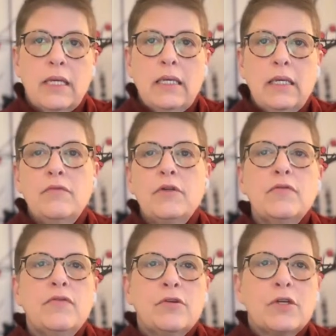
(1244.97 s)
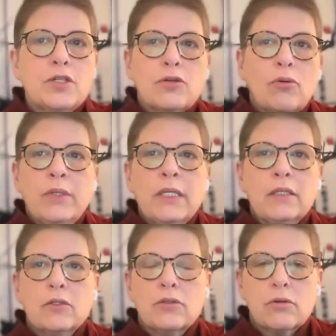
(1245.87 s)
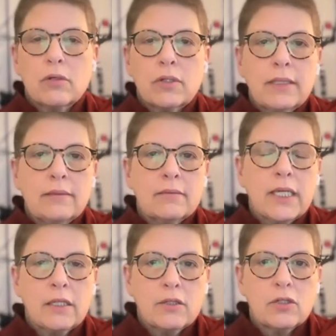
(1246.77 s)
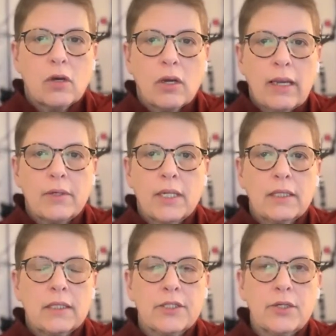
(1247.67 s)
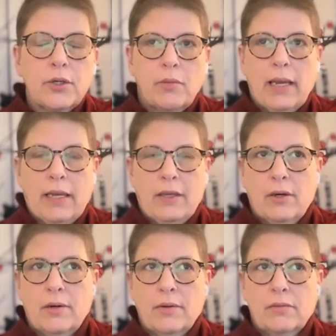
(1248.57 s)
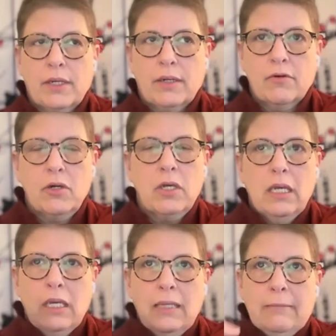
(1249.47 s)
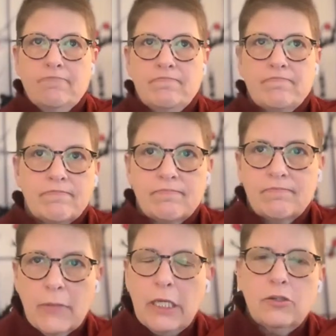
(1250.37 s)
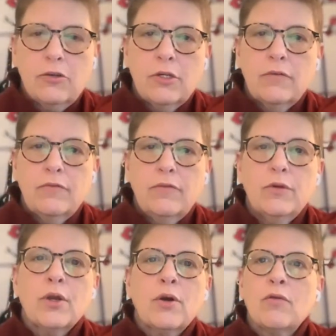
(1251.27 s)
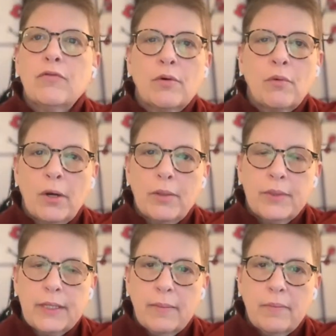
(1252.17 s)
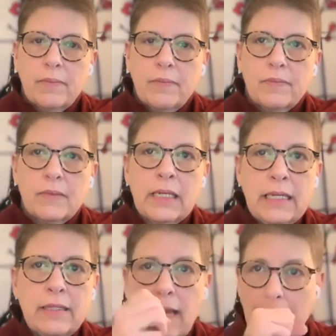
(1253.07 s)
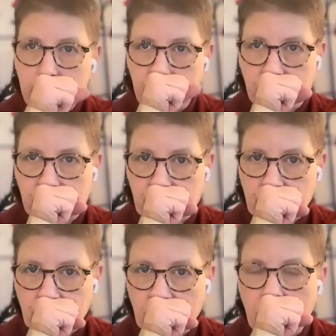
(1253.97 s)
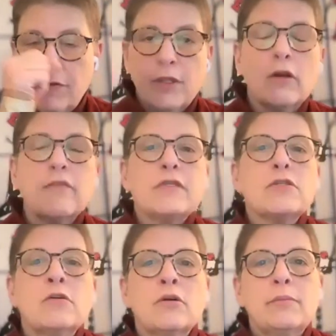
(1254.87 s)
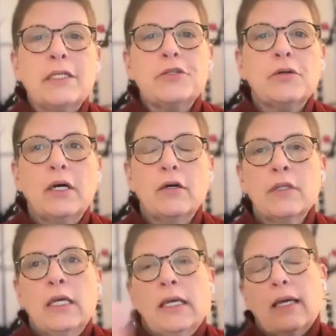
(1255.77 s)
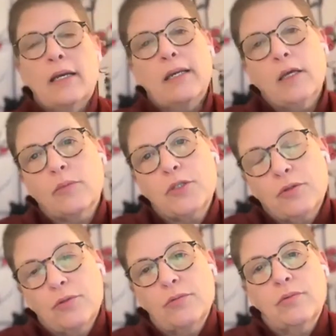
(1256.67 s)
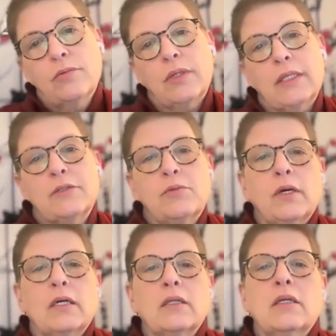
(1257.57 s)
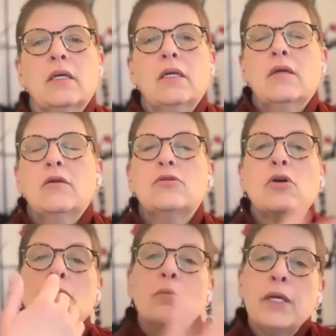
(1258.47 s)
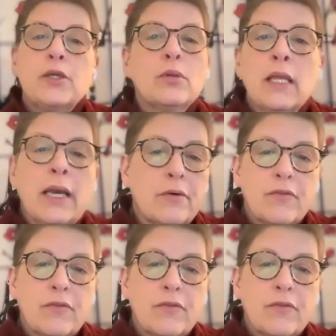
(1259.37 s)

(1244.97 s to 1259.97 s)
Even if you are just opening the door and letting the dog out on a leash in your backyard or whatever, it's good if you can go for a walk with them. They need that for their physical and mental health, and it helps you as well. Dog will make you laugh